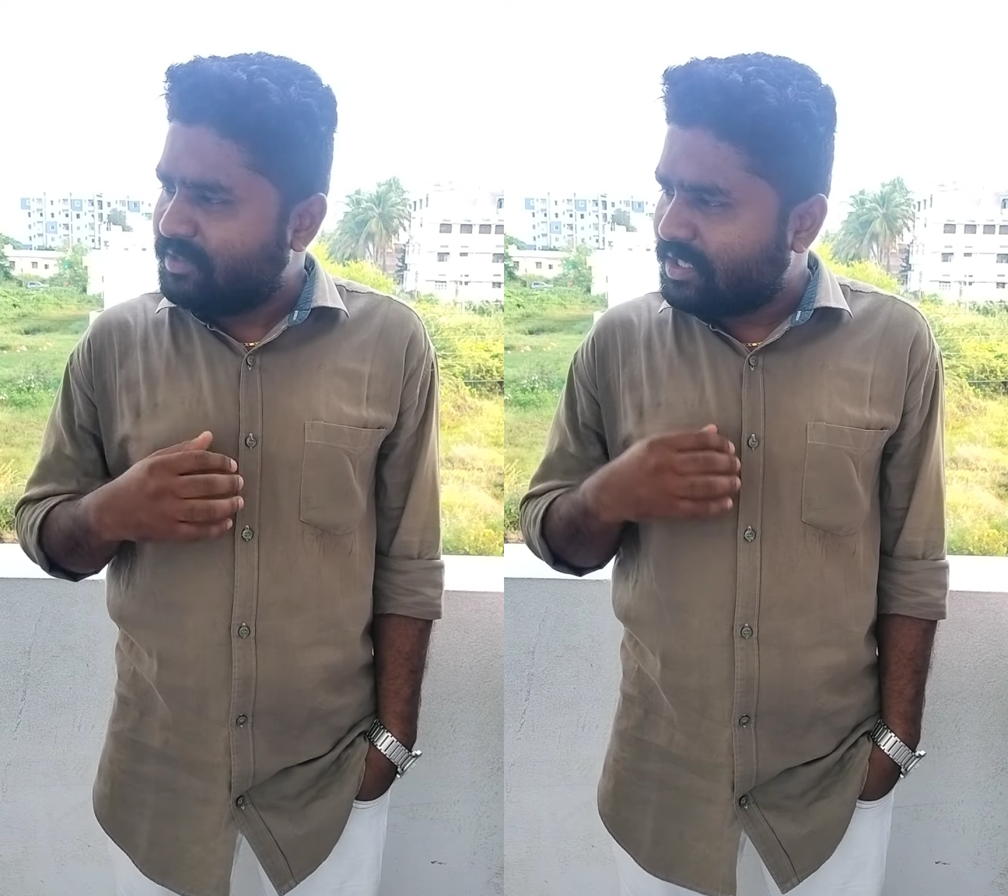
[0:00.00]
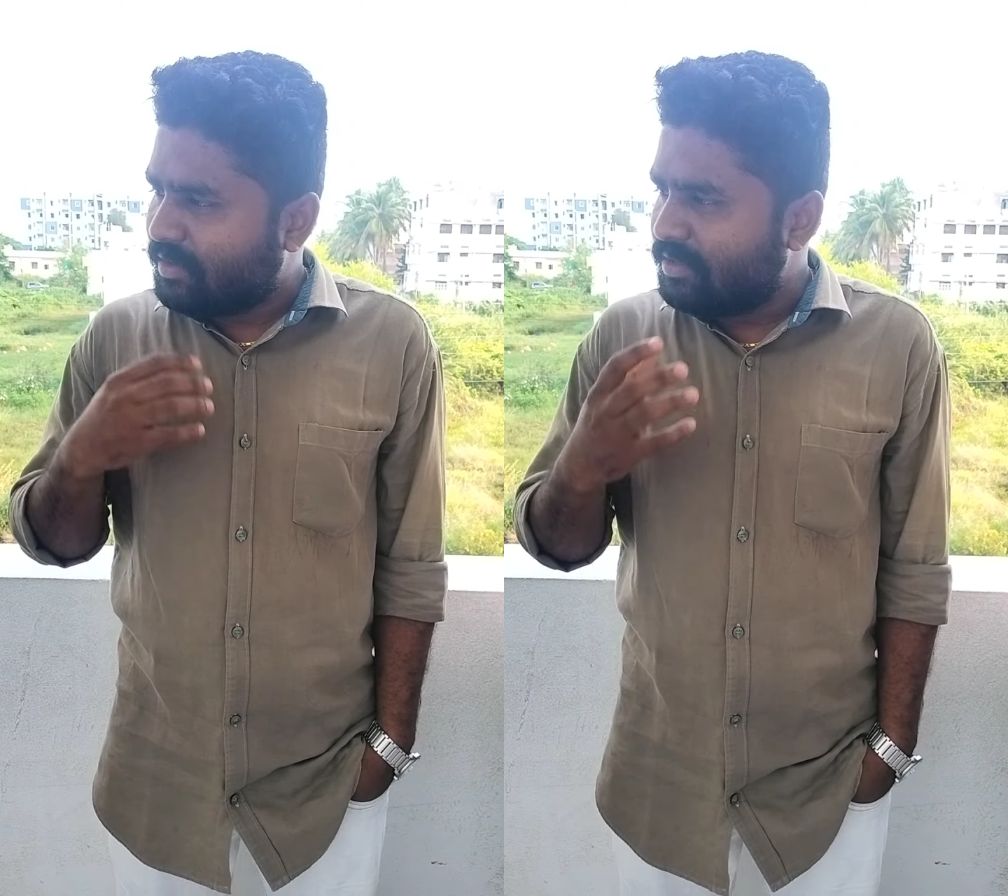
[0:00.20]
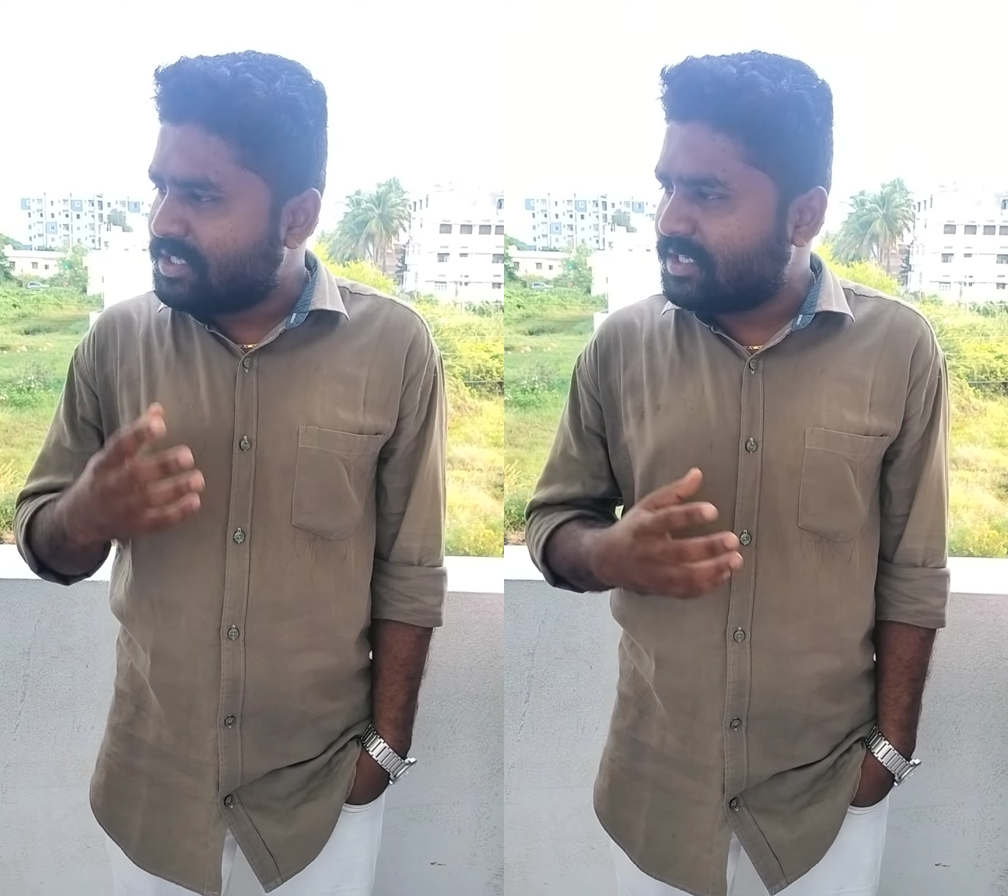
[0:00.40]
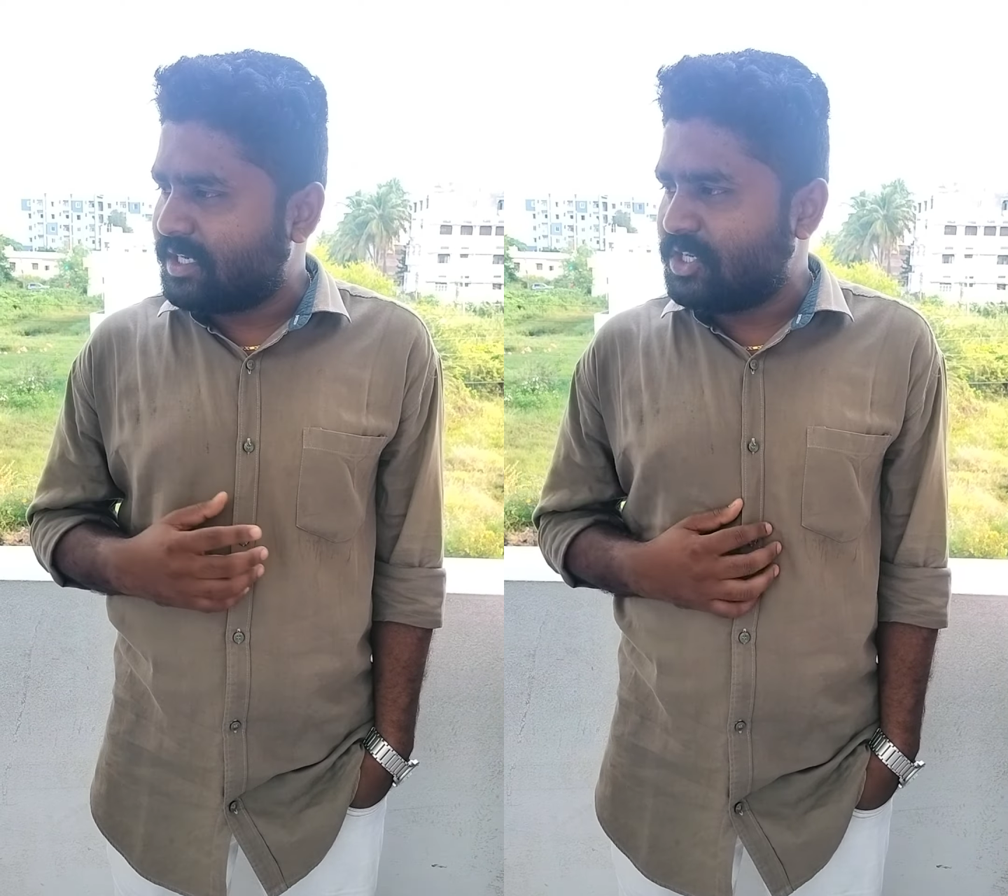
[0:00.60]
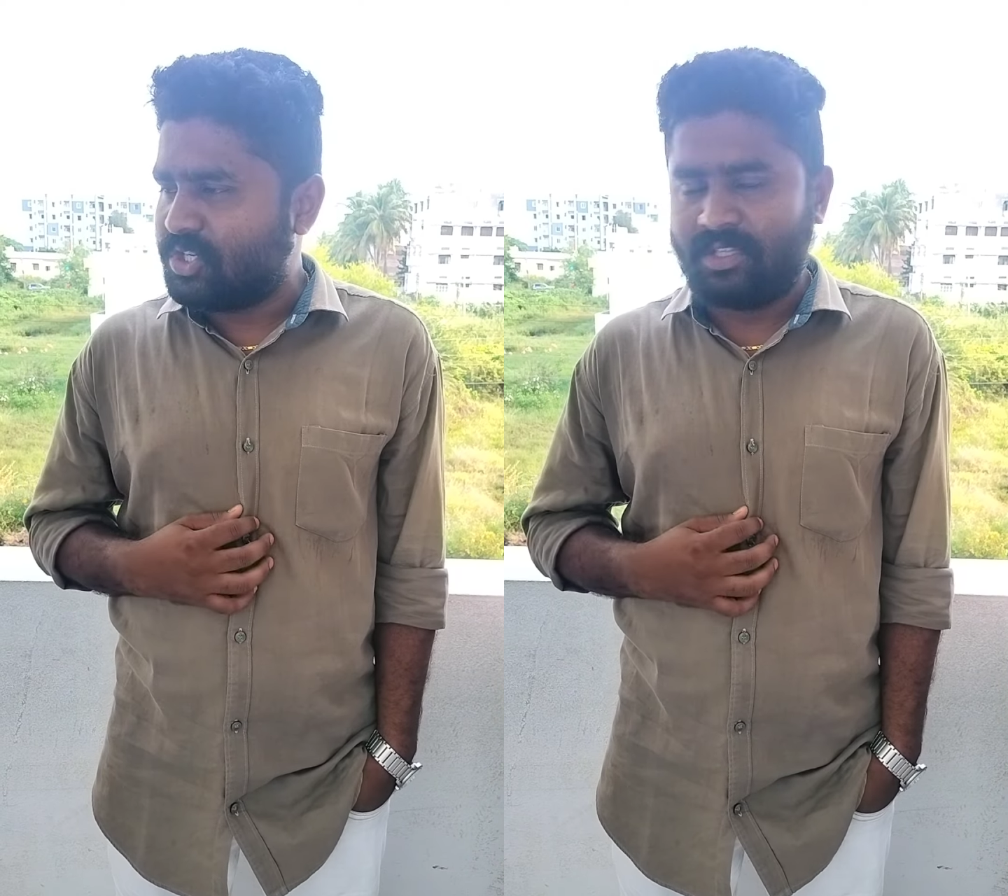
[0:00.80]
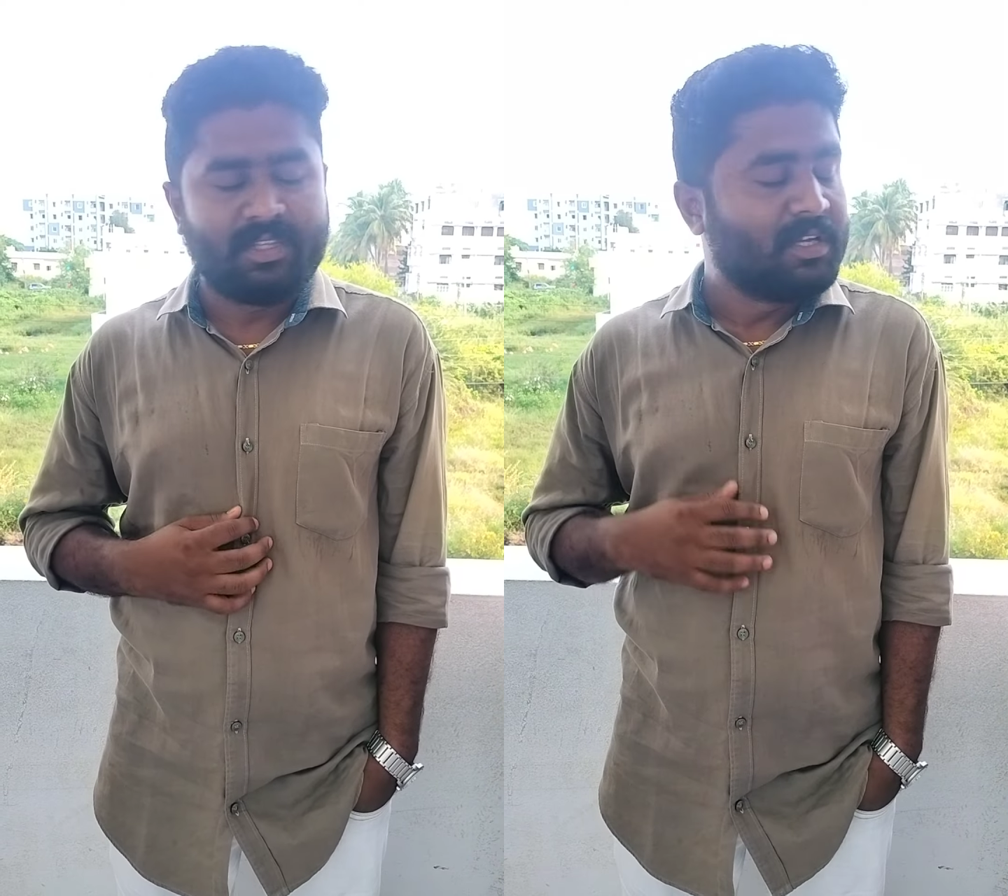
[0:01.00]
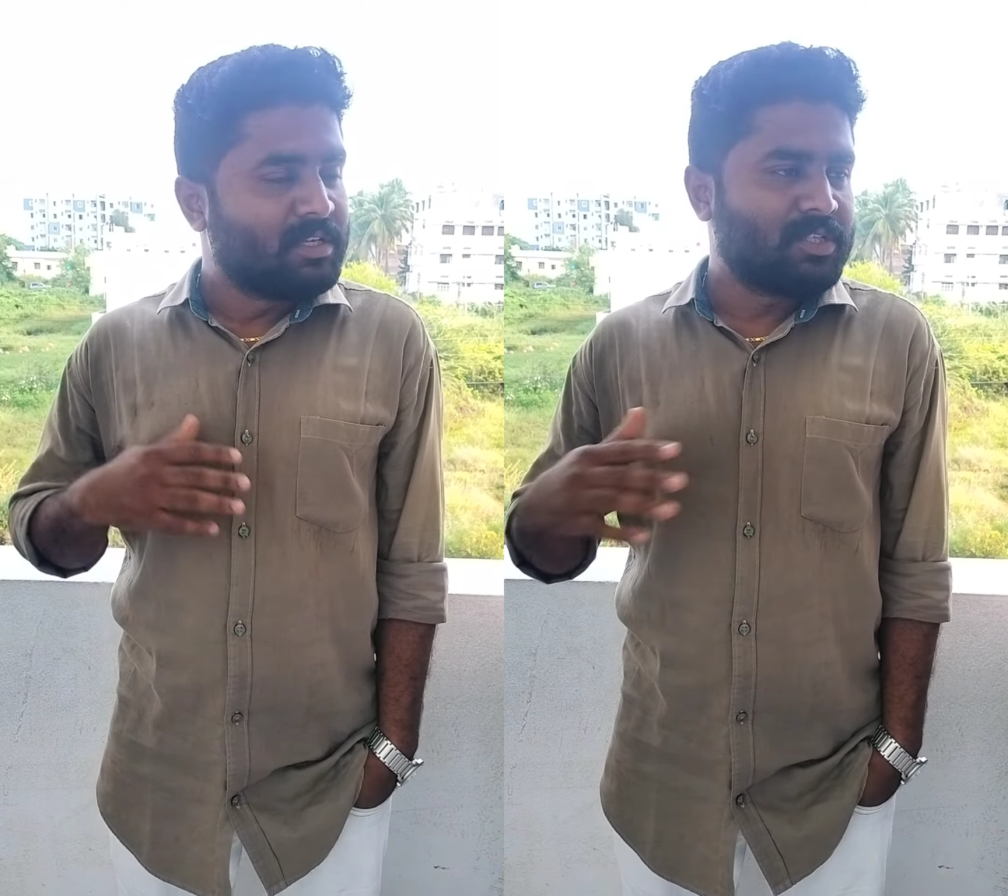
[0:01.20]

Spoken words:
with the concentration.